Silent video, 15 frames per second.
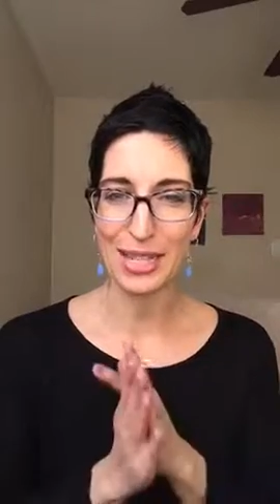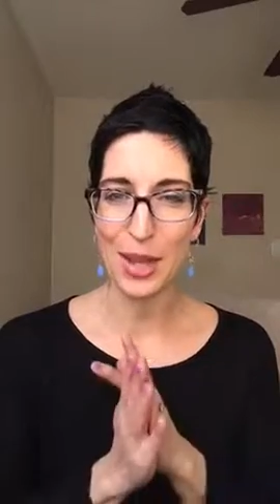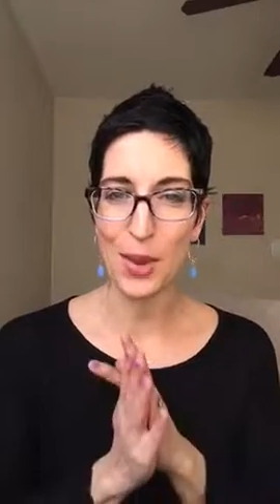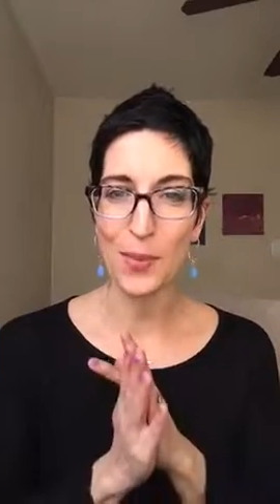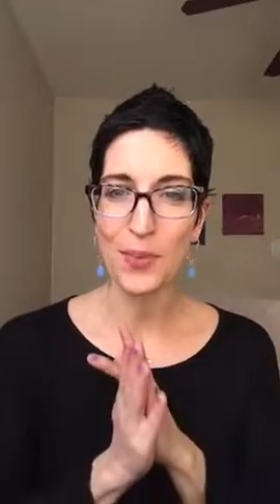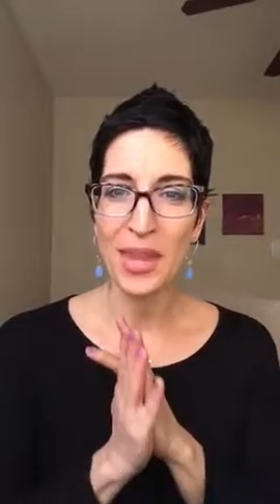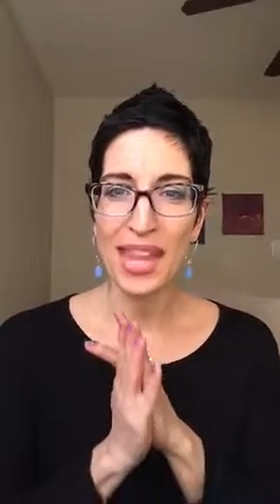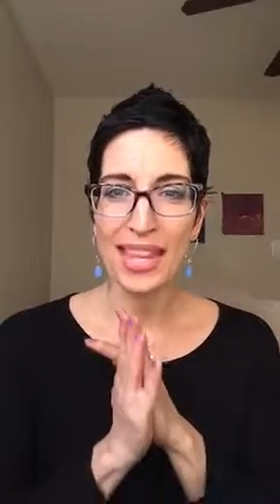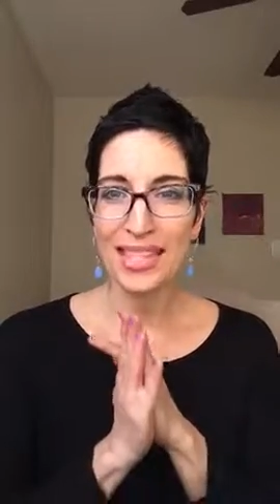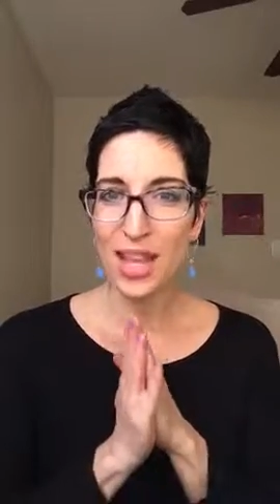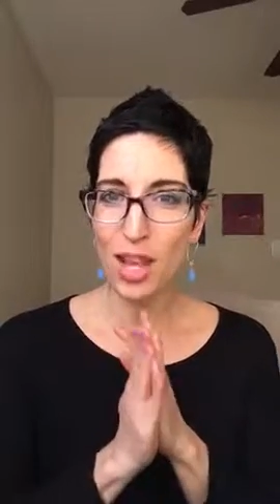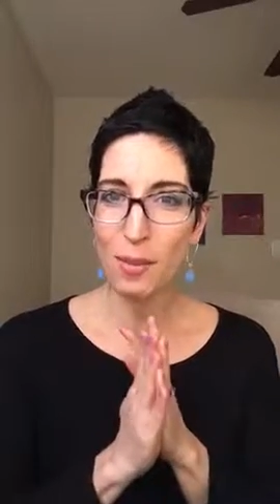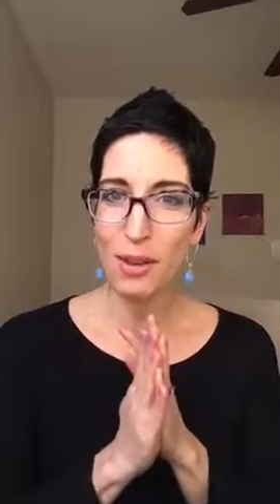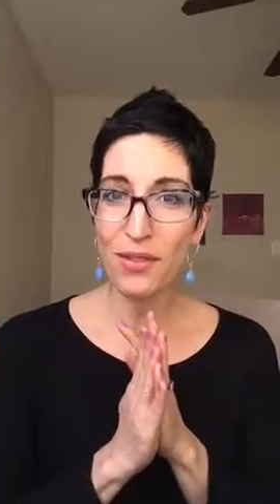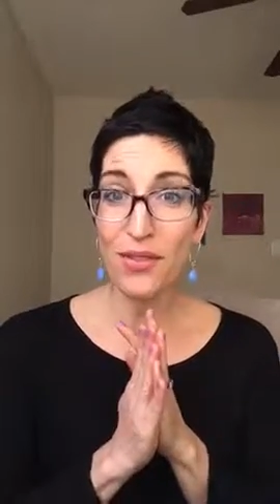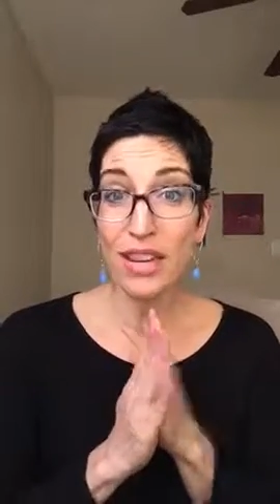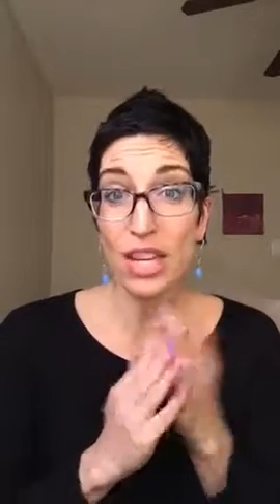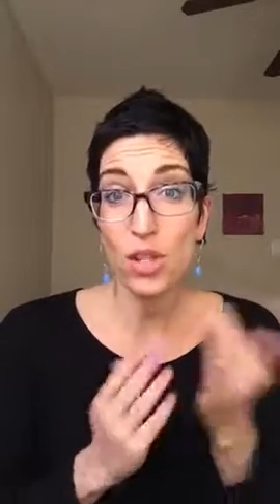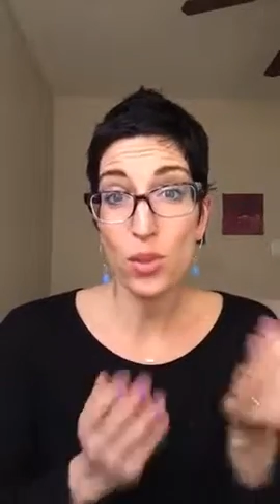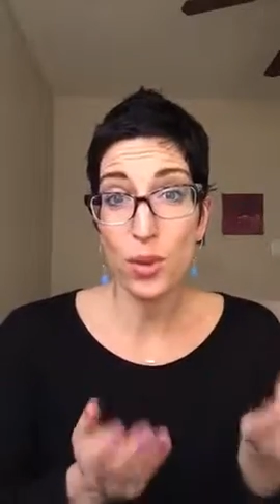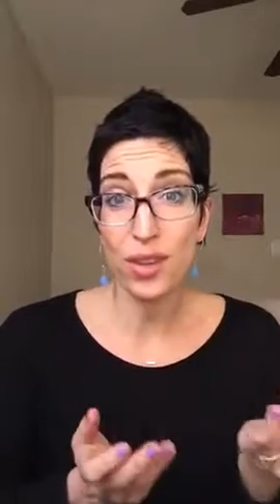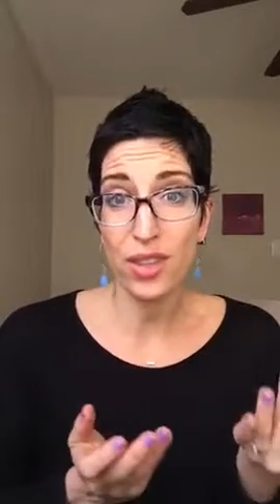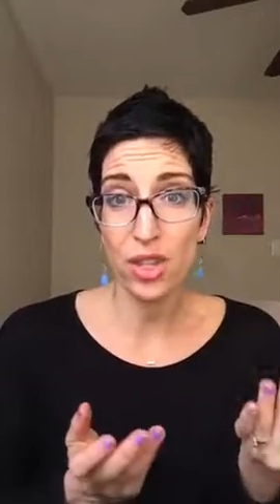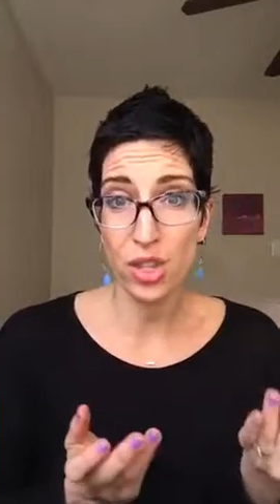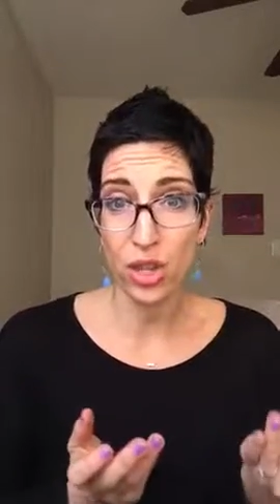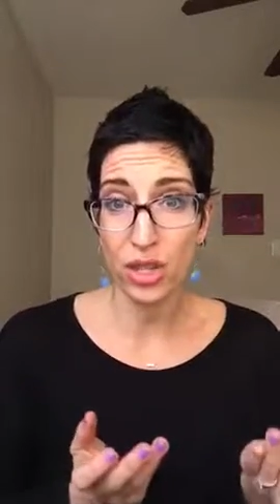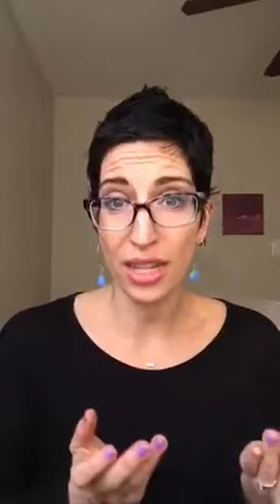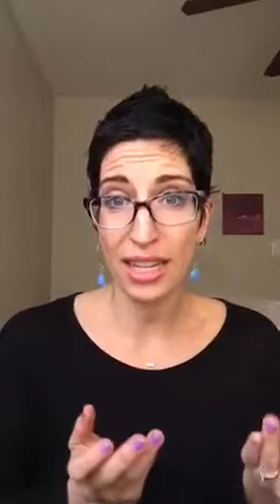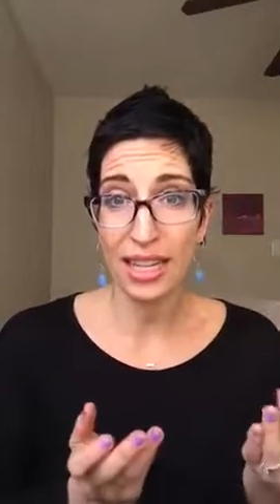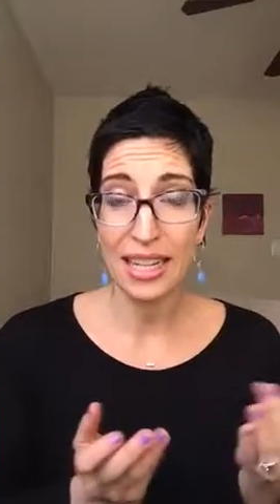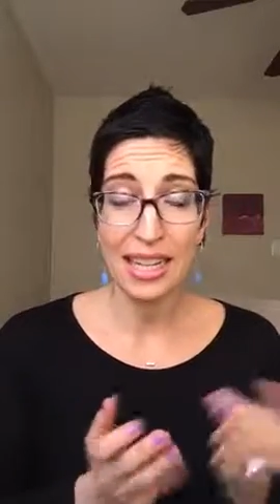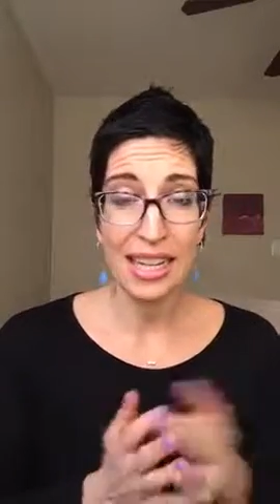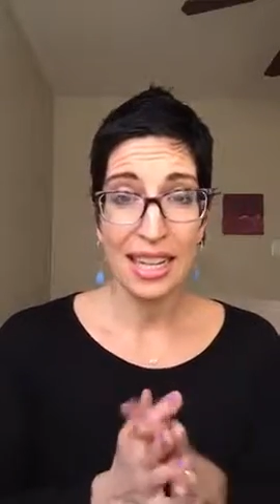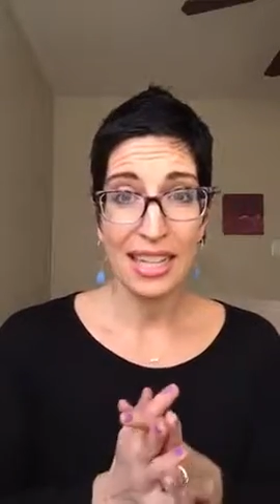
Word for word: So it's all about finding joy in the journey.